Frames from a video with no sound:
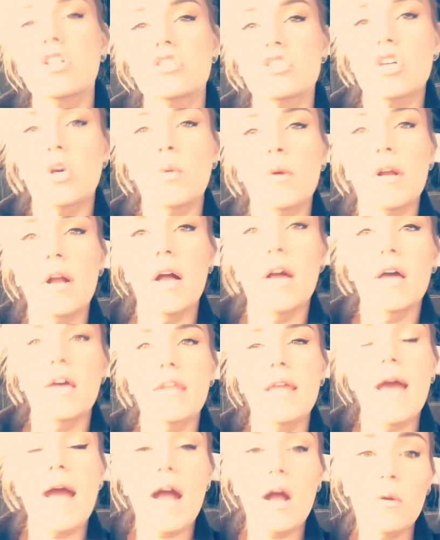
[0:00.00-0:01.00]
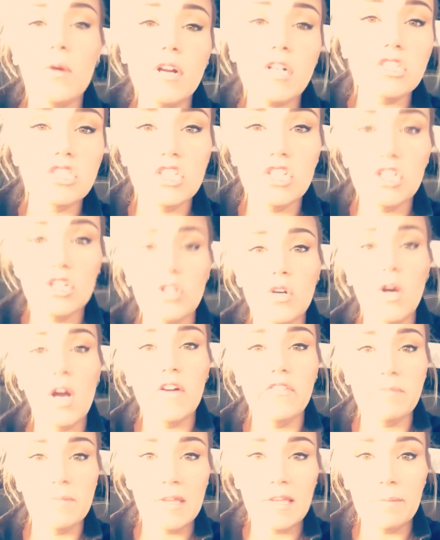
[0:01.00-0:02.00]
So we're on hour 2
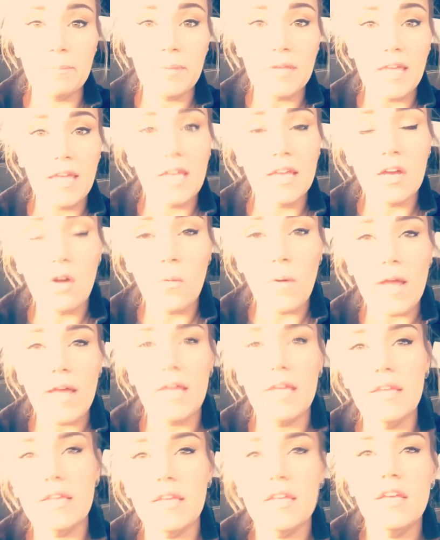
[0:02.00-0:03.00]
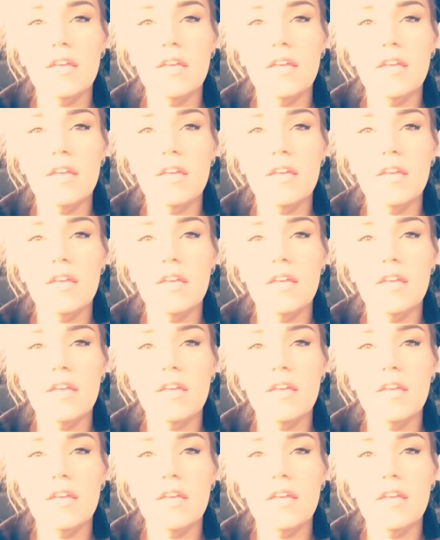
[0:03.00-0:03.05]
of me being awake.